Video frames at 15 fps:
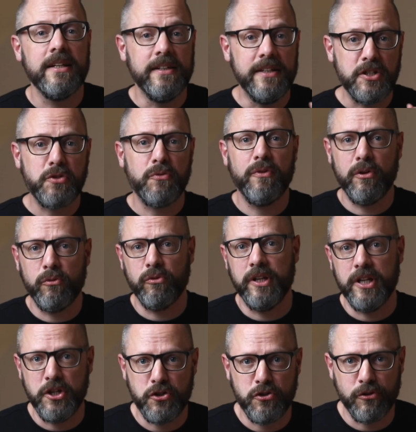This
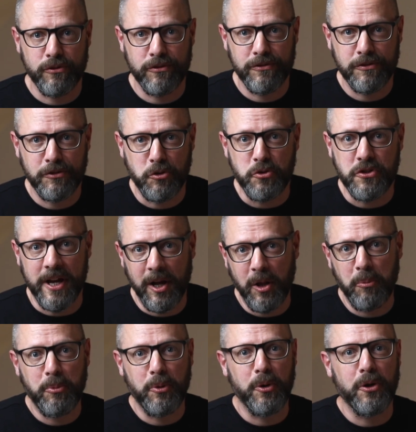foundation could
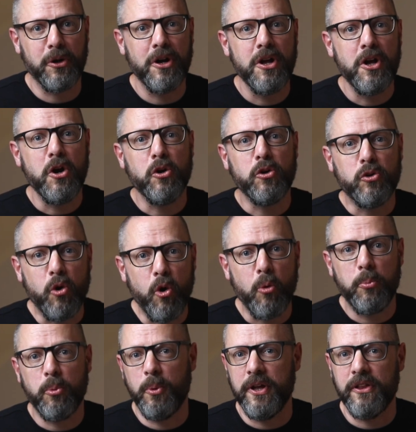help her
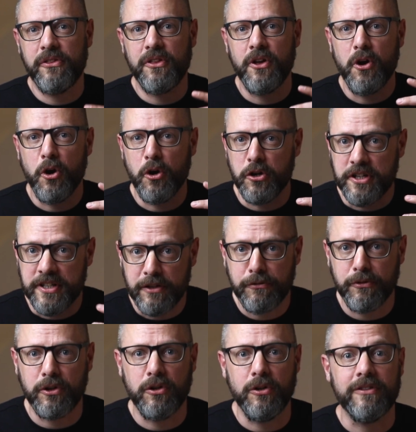cope with her
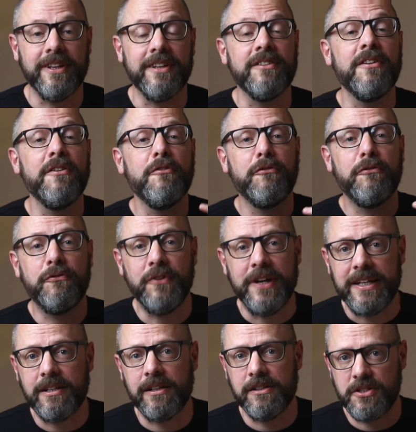difficult and
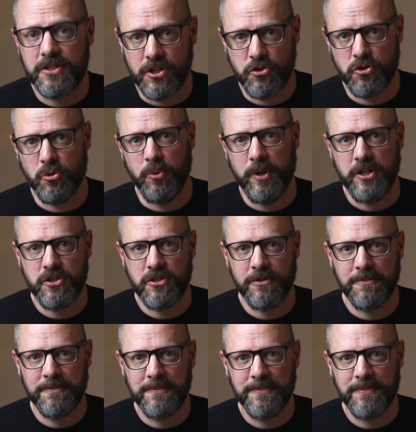fatal situation.
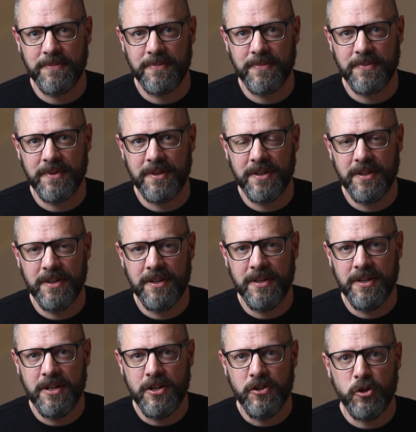
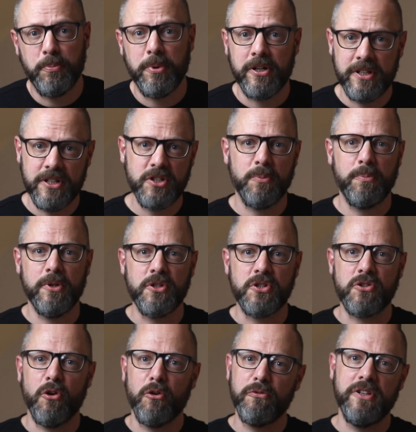The
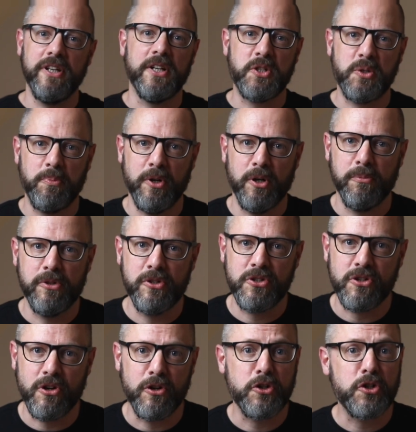participants of the
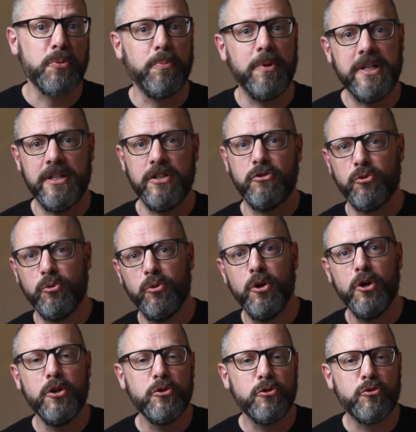experiments are split
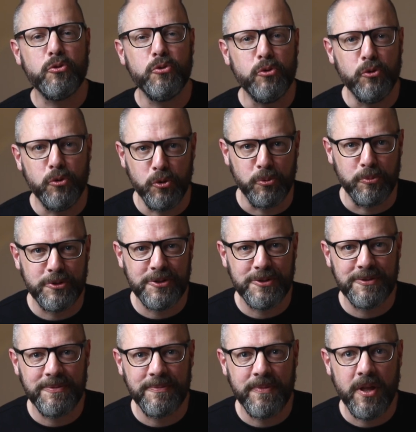into two groups.